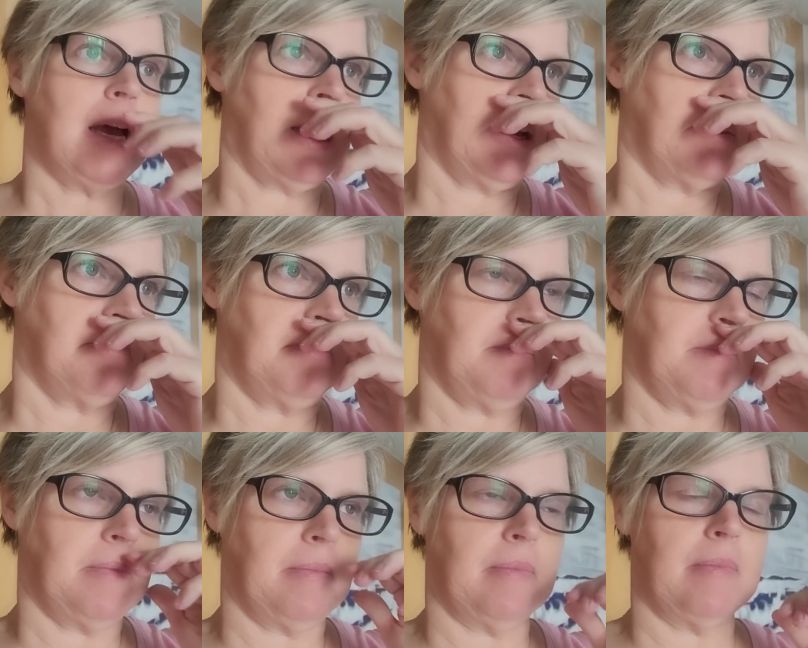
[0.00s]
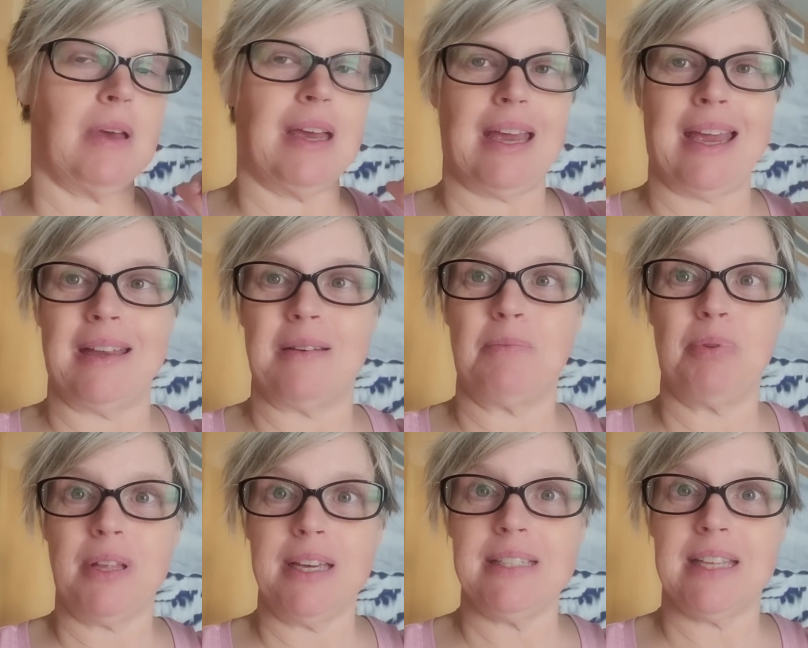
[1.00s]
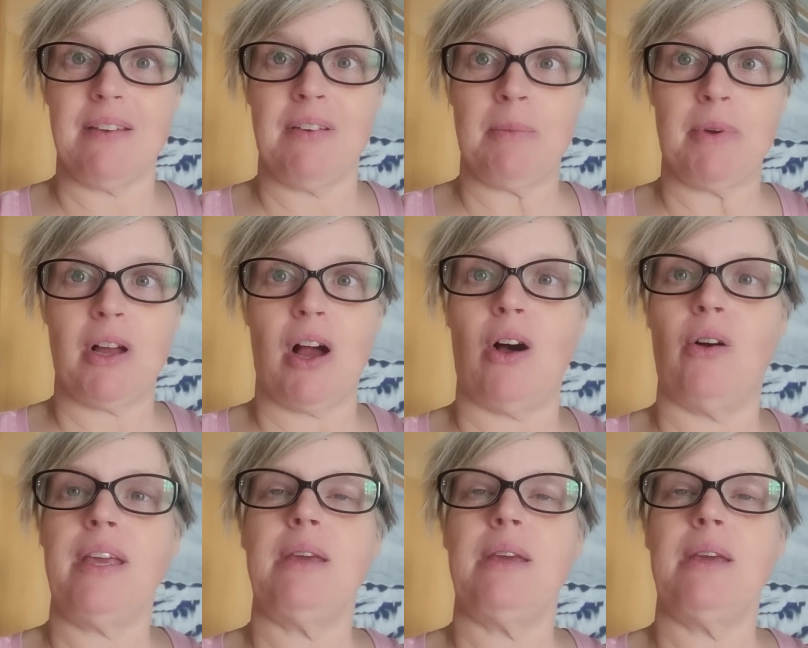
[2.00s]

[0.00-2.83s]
Um, and please give him a call.